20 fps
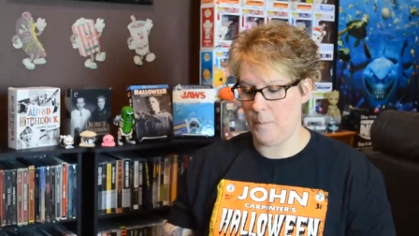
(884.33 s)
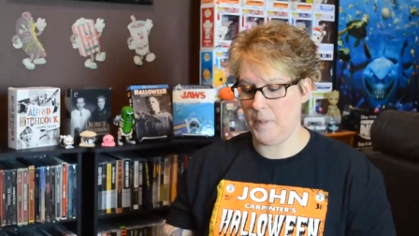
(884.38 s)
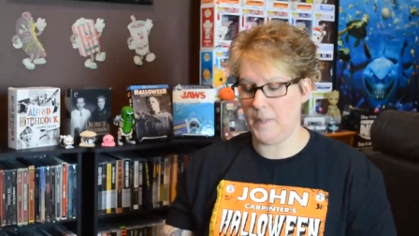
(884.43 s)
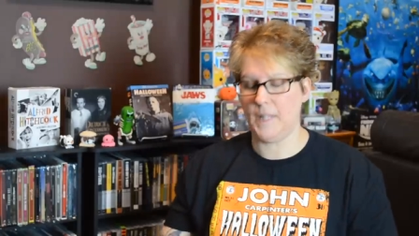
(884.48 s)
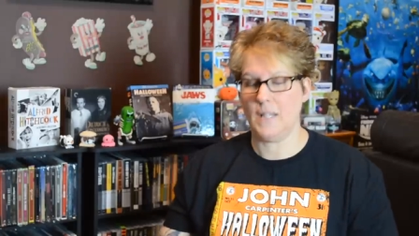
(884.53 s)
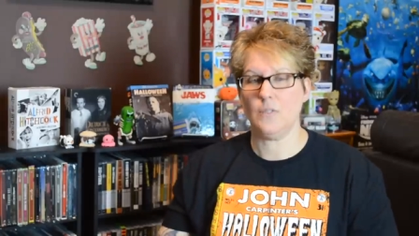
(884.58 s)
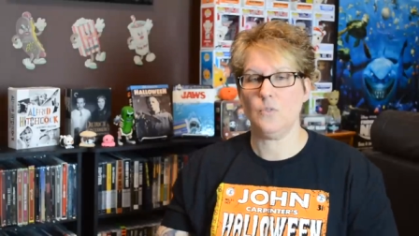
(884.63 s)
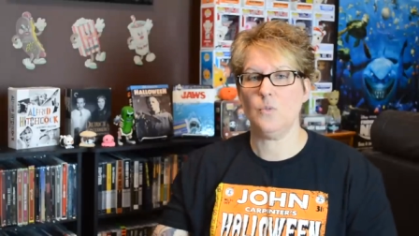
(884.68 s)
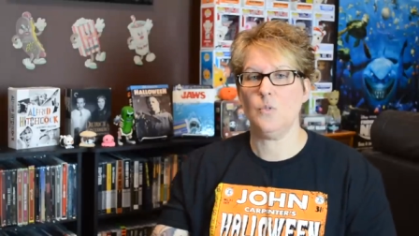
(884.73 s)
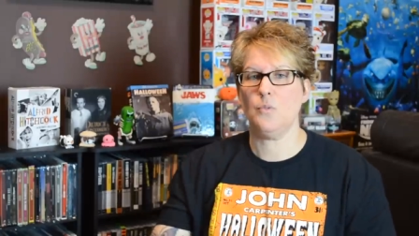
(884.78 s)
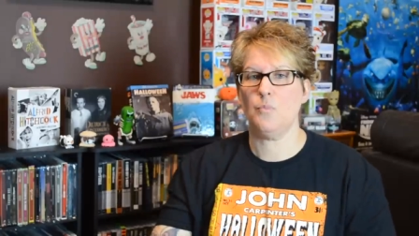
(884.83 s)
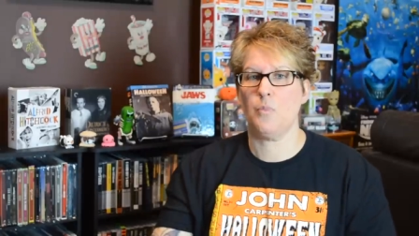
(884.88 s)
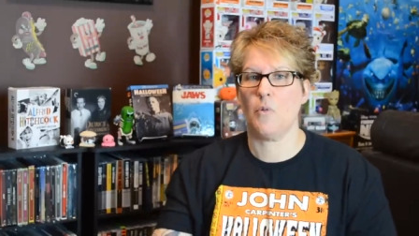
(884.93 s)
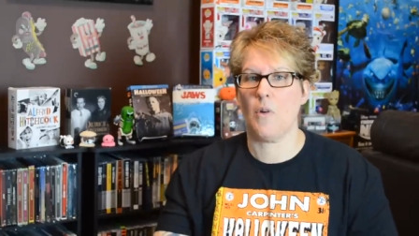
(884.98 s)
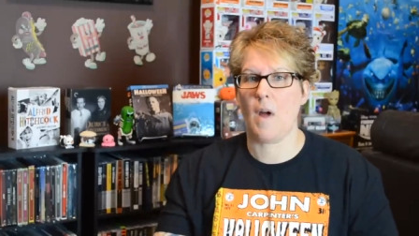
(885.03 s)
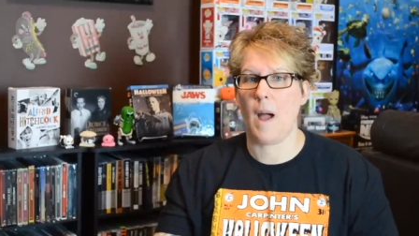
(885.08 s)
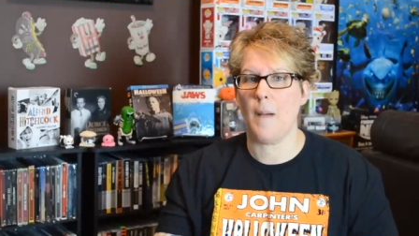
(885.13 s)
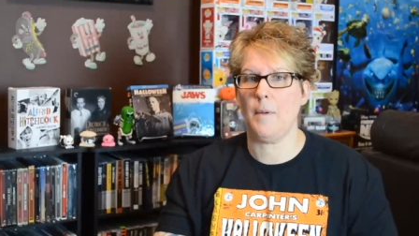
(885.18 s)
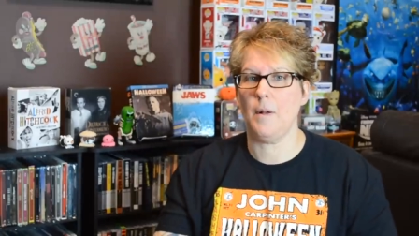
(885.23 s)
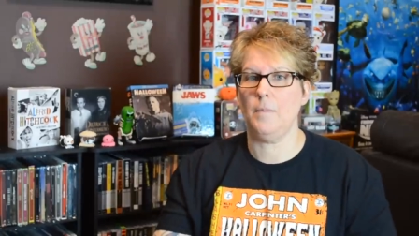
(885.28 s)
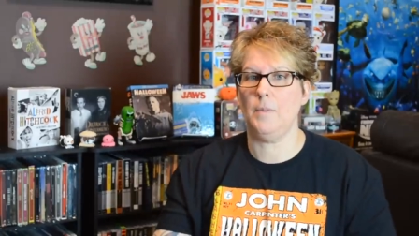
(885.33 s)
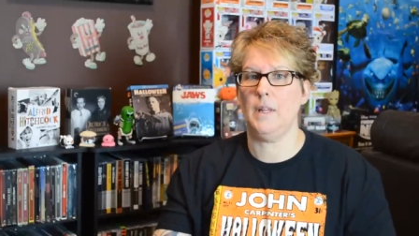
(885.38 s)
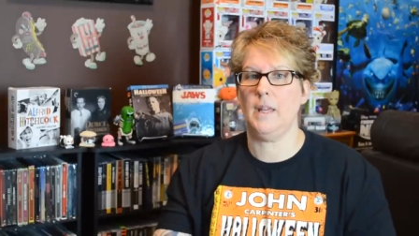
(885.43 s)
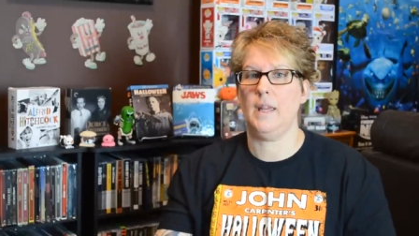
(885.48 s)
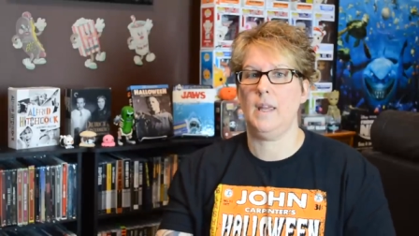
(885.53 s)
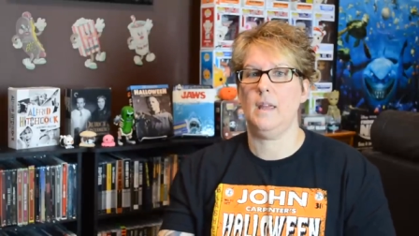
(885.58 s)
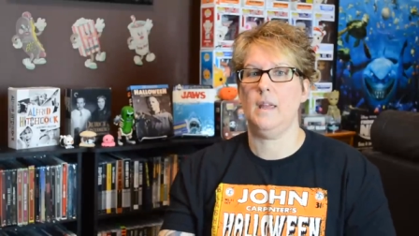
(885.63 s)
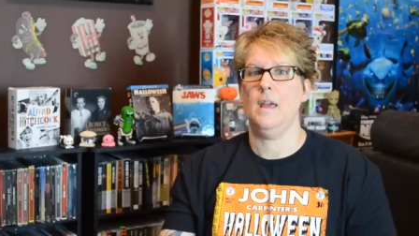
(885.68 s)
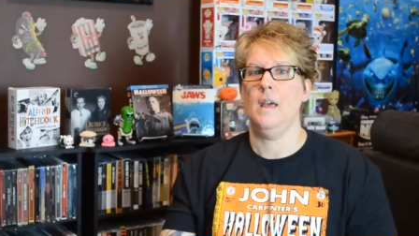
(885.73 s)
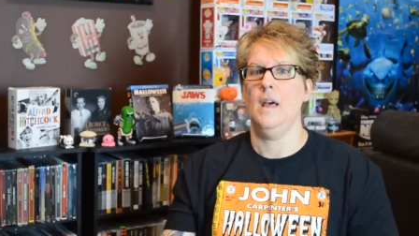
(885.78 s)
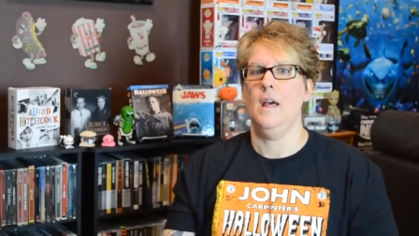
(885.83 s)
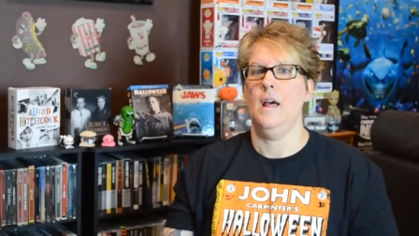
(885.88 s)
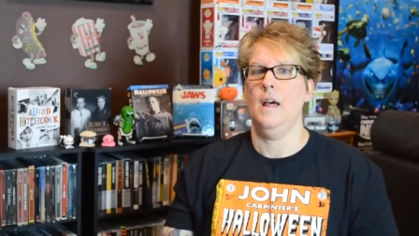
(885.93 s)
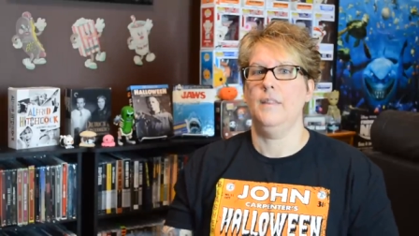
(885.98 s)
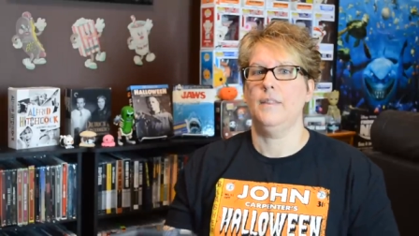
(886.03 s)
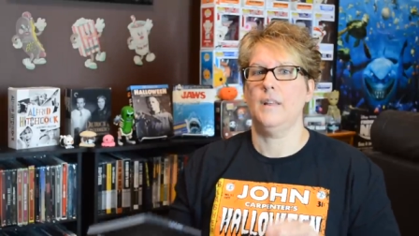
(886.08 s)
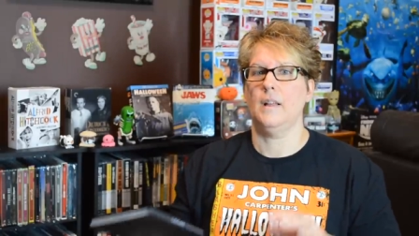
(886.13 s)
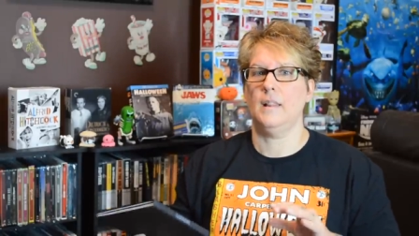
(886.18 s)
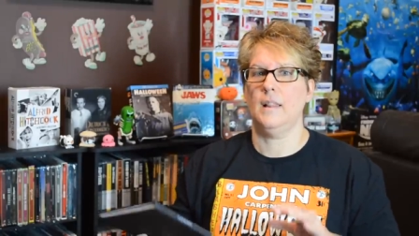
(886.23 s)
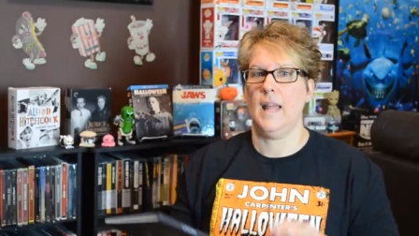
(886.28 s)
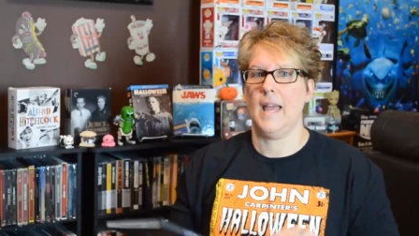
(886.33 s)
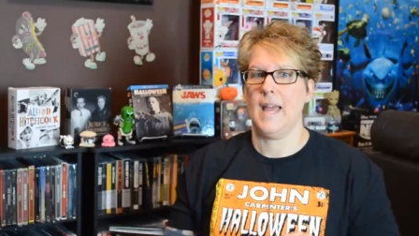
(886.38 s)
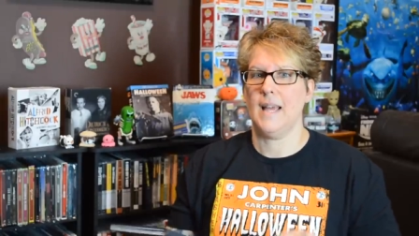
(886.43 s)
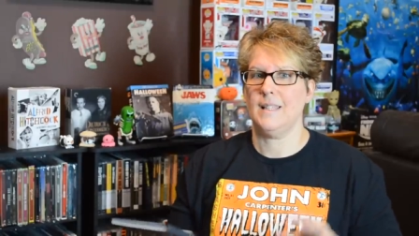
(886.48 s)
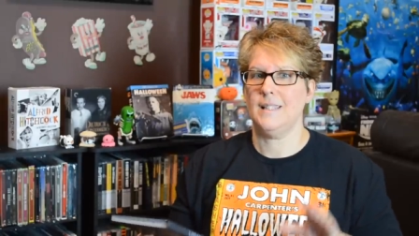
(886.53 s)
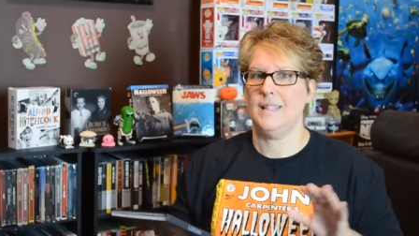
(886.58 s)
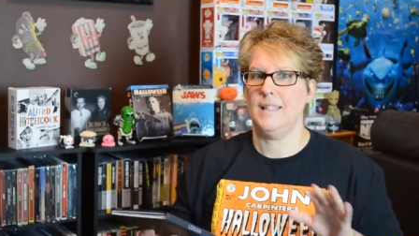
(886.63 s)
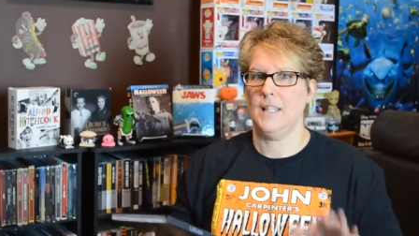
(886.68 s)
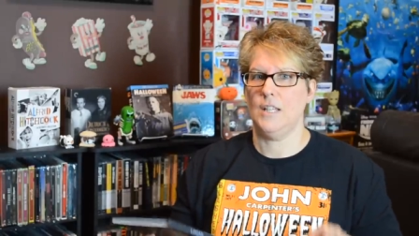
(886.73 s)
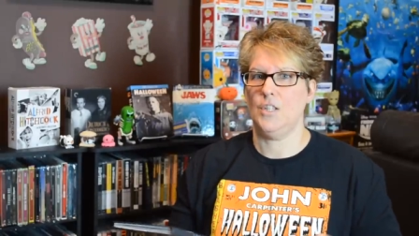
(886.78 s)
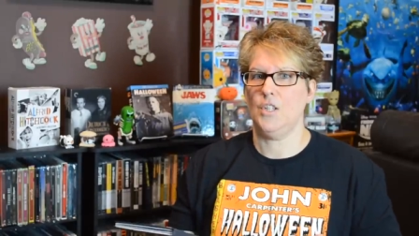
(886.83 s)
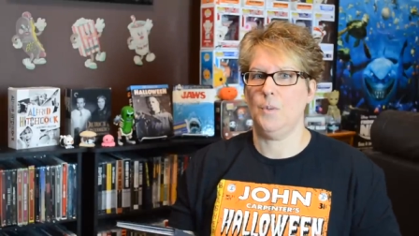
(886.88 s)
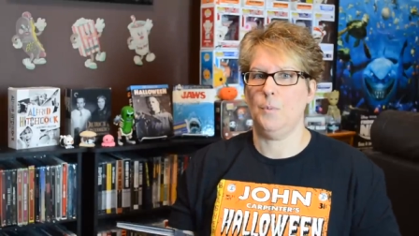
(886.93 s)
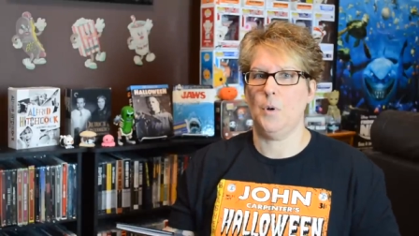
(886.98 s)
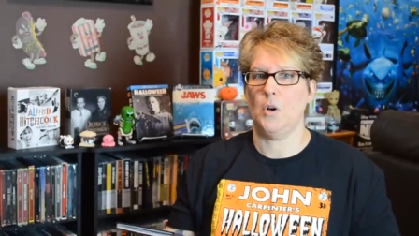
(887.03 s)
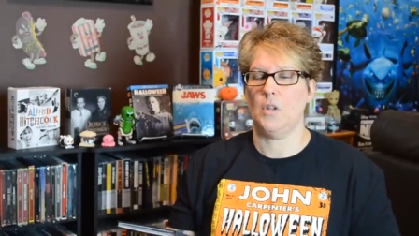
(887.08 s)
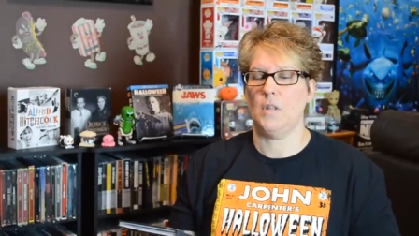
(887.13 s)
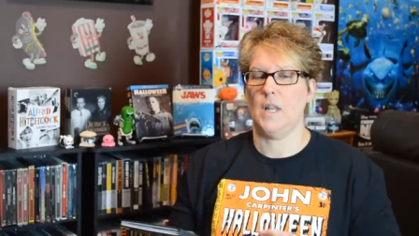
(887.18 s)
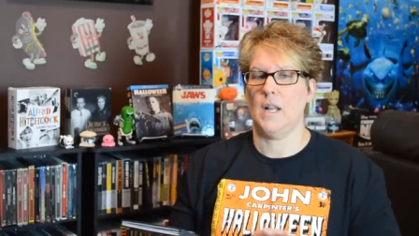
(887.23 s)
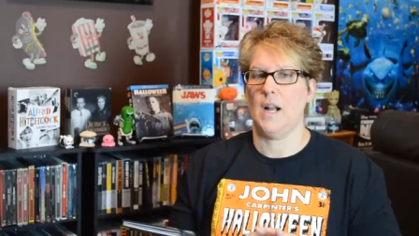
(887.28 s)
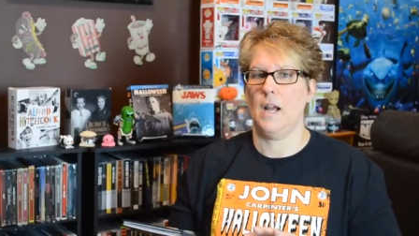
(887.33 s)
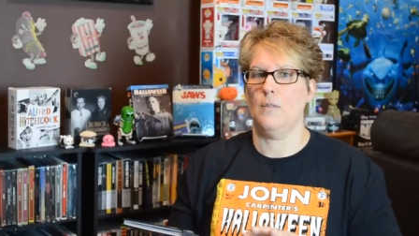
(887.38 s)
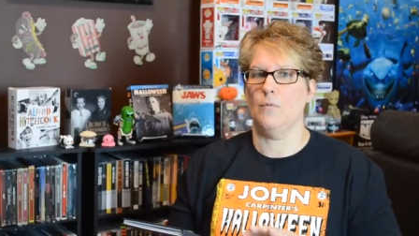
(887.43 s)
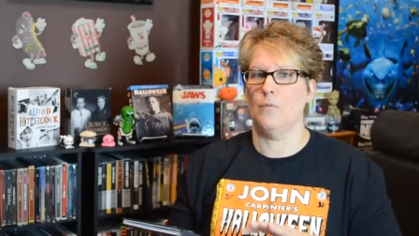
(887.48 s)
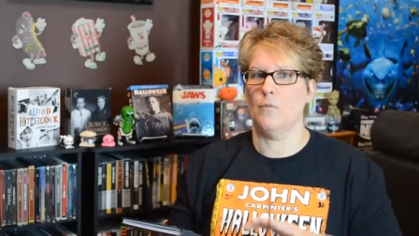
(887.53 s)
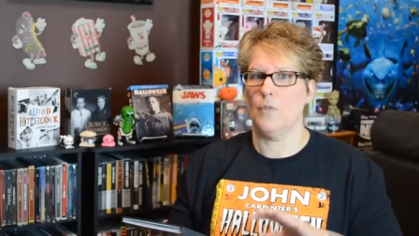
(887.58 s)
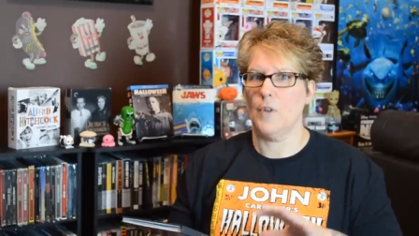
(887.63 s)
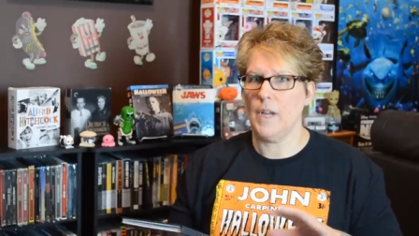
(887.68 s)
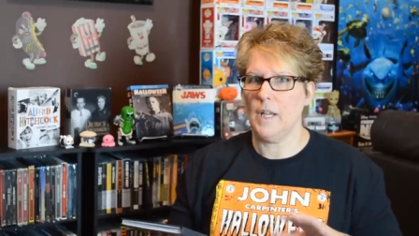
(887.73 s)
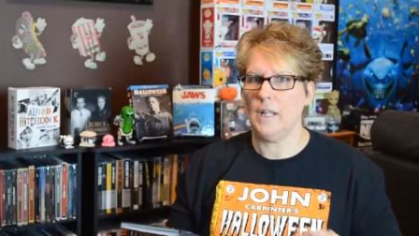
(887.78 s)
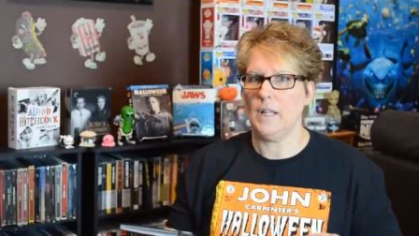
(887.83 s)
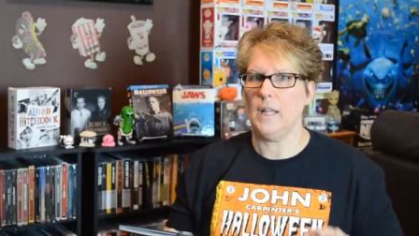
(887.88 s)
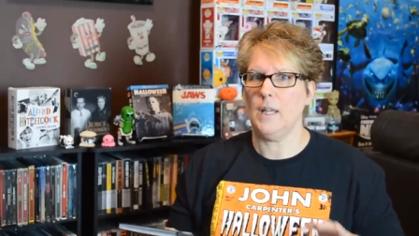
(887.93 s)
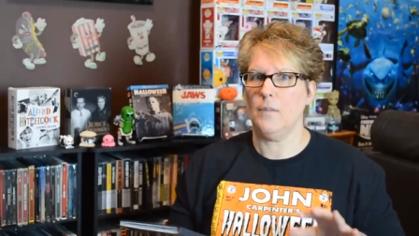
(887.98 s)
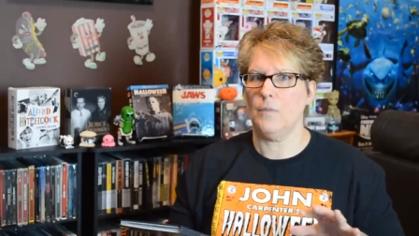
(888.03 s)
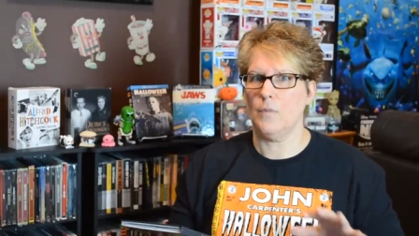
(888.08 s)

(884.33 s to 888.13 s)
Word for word: But this was probably the last digibook that I really,